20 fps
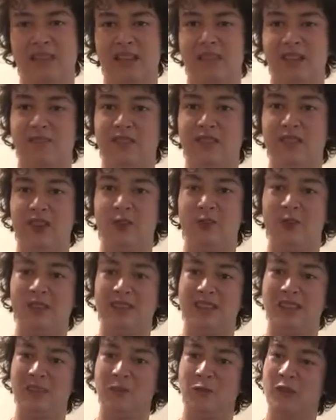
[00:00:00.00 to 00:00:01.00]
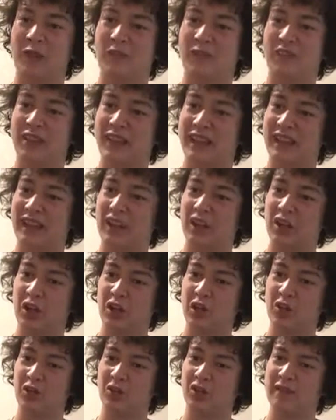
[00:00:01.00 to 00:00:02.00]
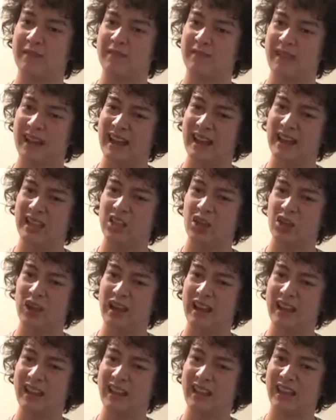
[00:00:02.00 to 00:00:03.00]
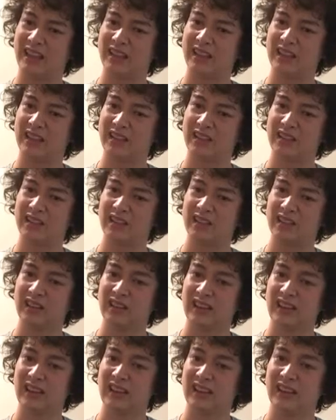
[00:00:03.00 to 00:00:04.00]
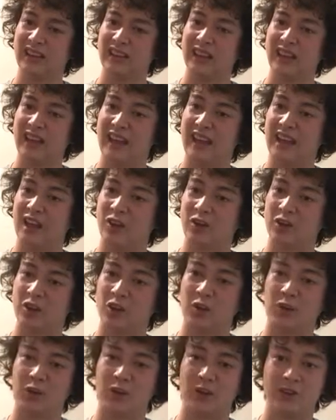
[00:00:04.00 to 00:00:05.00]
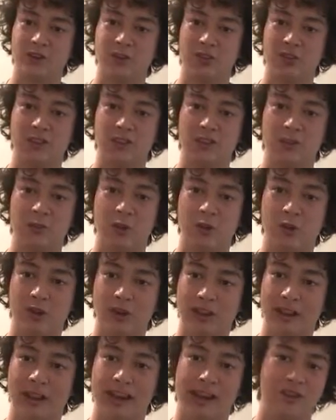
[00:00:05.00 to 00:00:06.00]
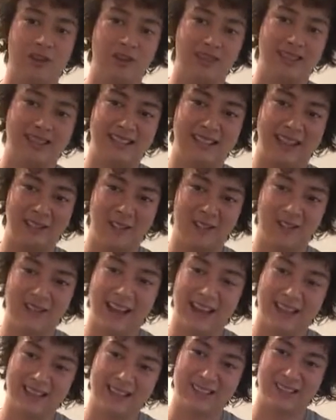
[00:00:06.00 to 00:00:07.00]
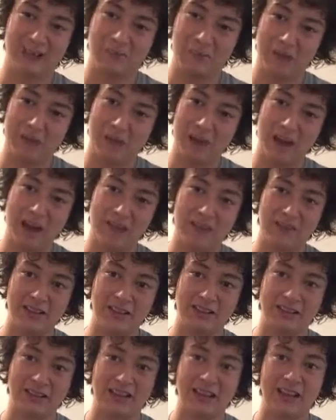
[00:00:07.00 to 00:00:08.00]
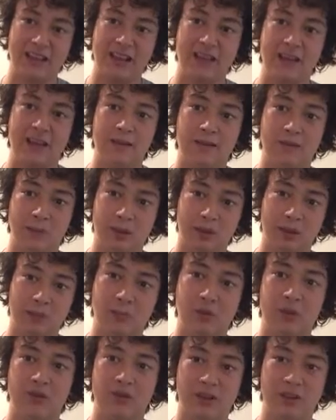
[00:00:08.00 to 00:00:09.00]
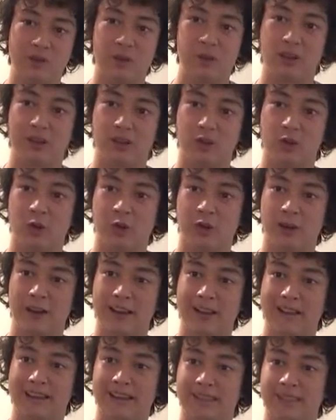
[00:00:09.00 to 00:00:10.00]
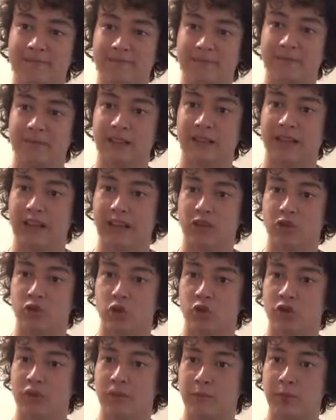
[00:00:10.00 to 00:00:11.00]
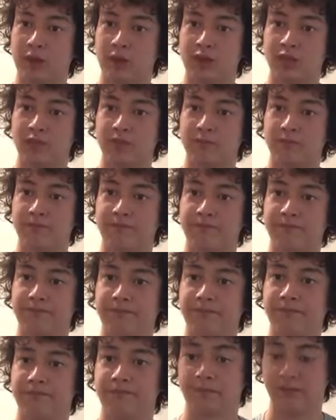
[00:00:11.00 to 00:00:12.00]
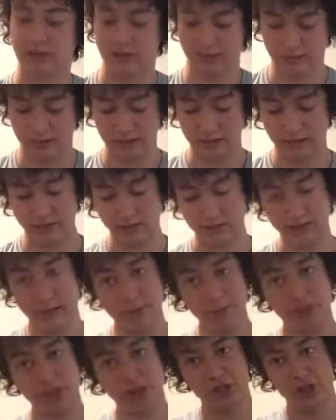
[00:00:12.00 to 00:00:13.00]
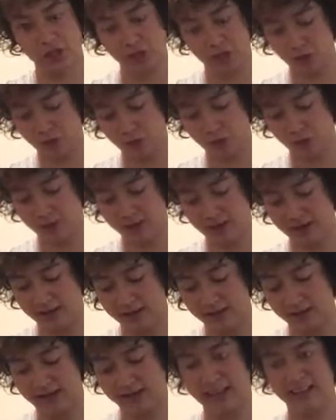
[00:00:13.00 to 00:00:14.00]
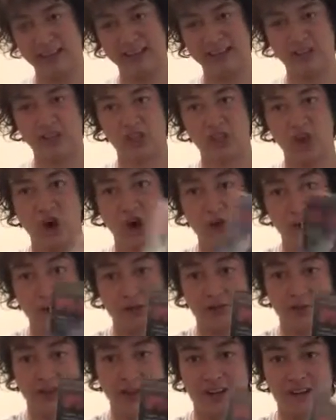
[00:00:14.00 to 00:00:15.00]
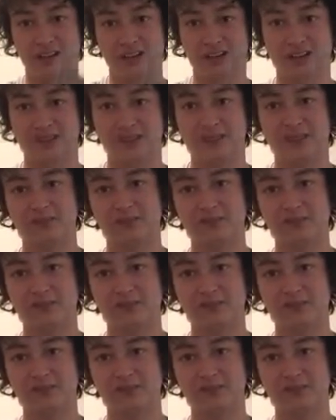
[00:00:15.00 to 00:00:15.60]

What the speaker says: Even though it didn't really feel like a conclusion, I still kind of liked it. And also, just as a warning, I know this is Evil Dead, so it may be obvious, but the movie's really gory and kind of gross at parts. Number 2 is Army of Darkness.